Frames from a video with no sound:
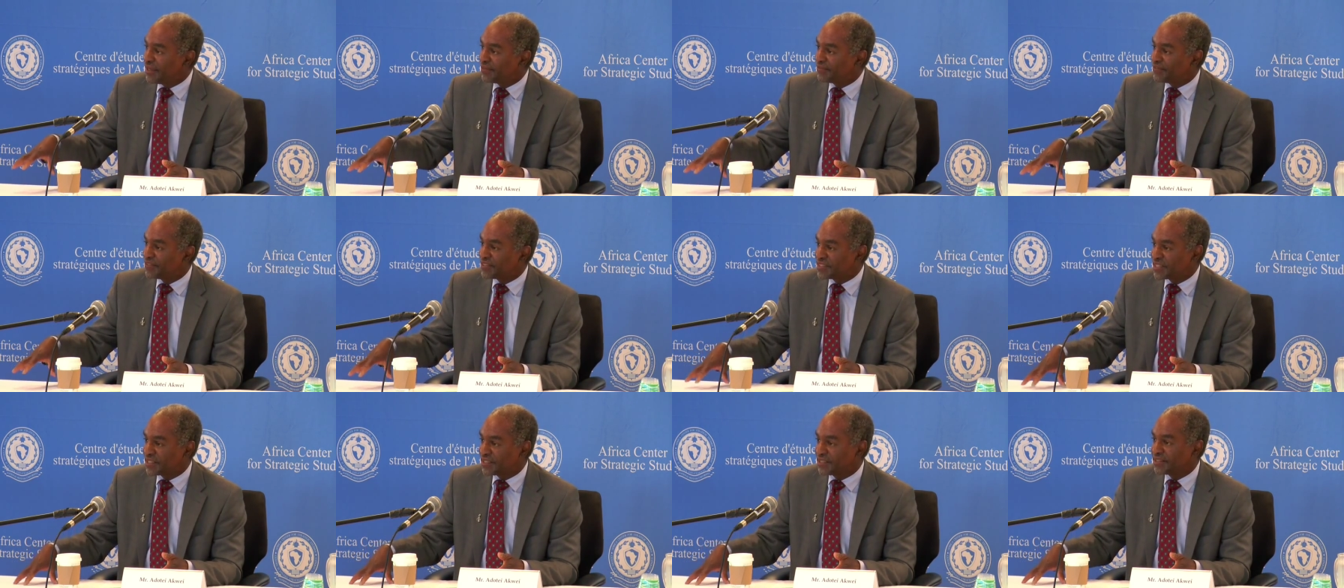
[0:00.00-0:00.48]

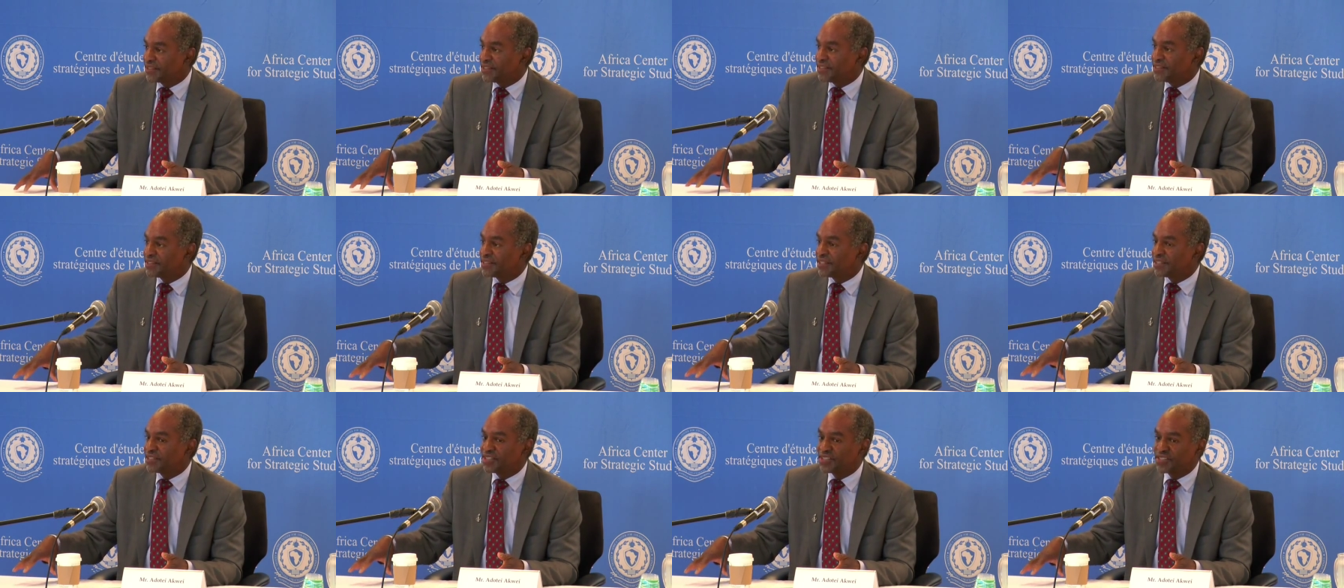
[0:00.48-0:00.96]

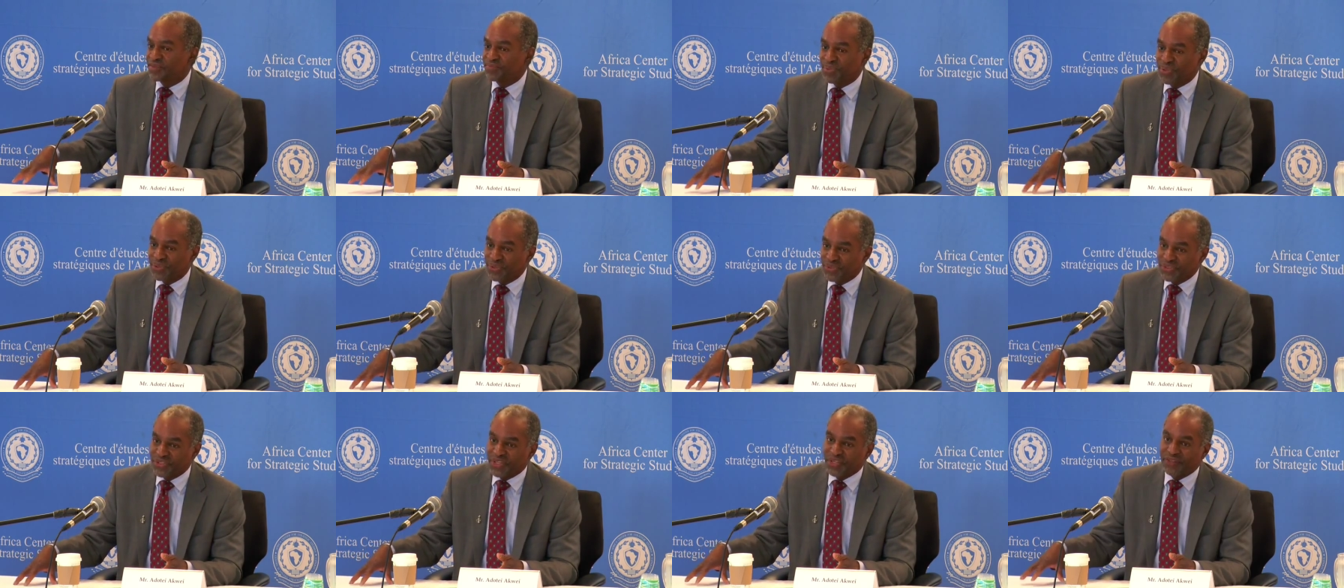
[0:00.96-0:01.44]
facilities such as
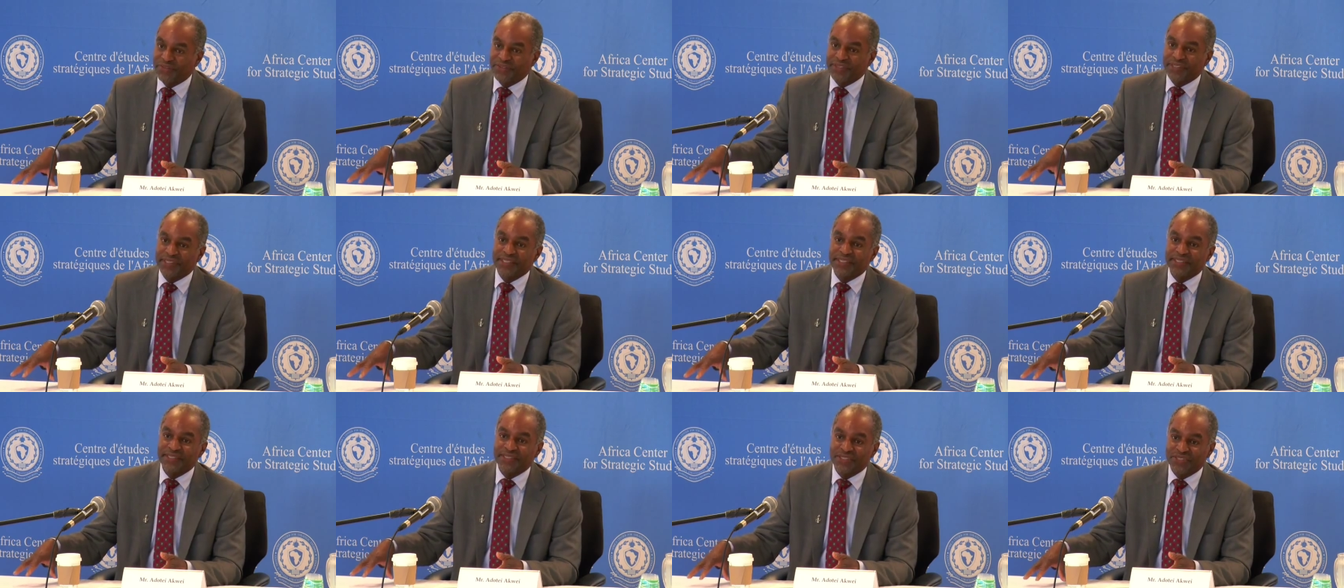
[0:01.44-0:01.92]
post
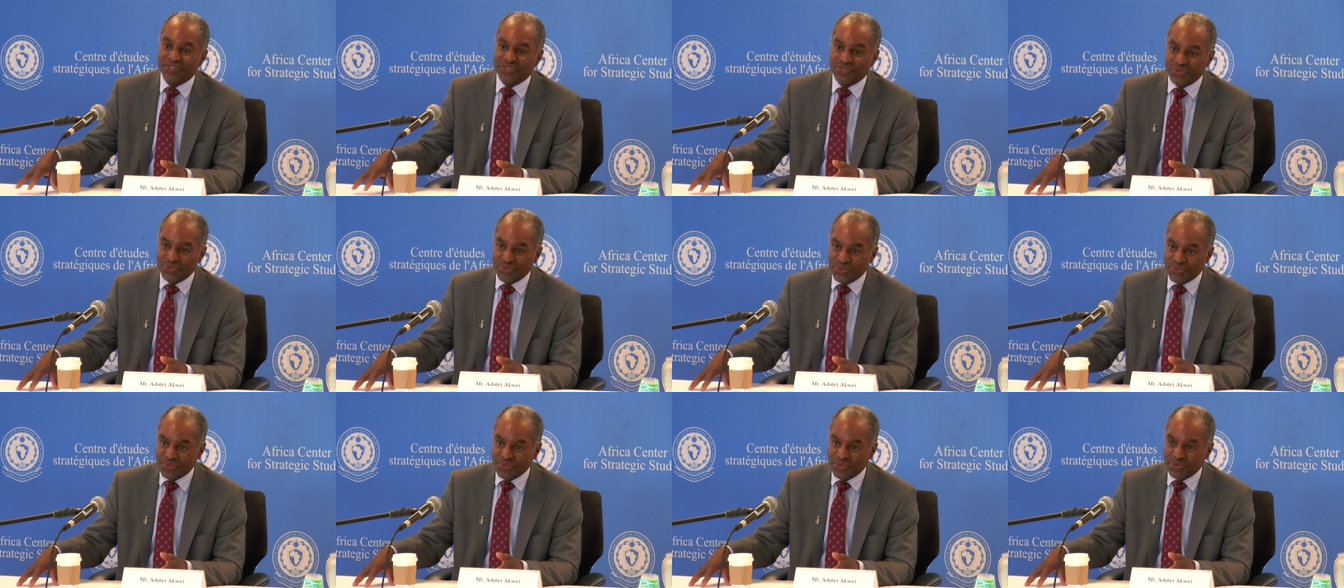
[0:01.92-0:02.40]
offices,
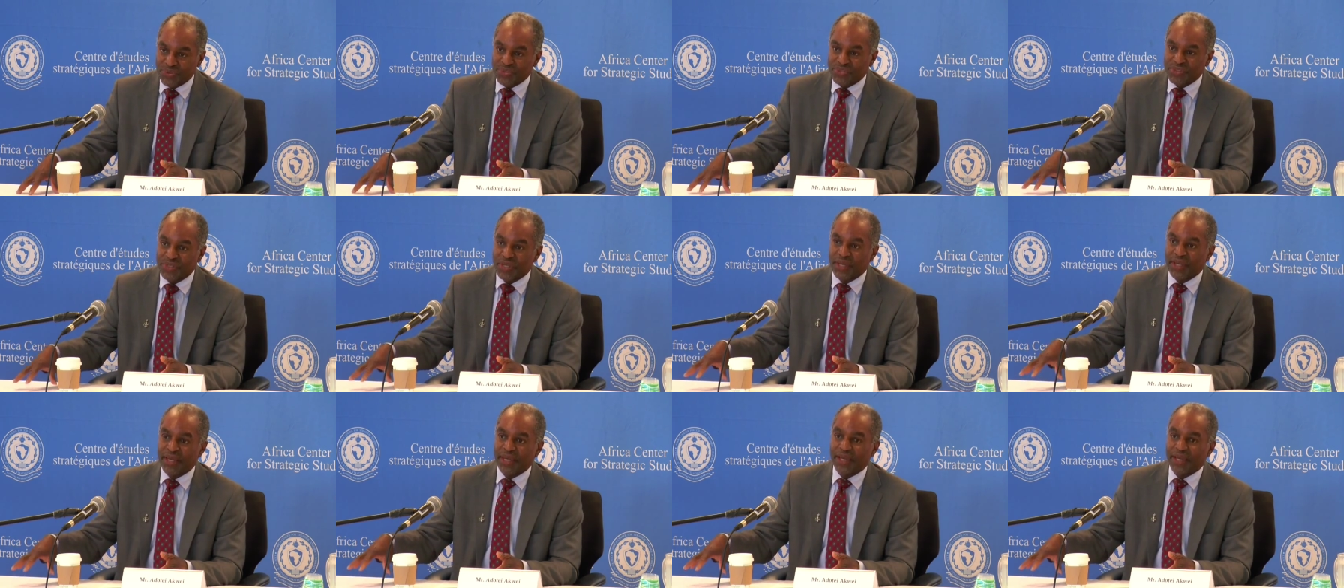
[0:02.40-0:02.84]
schools,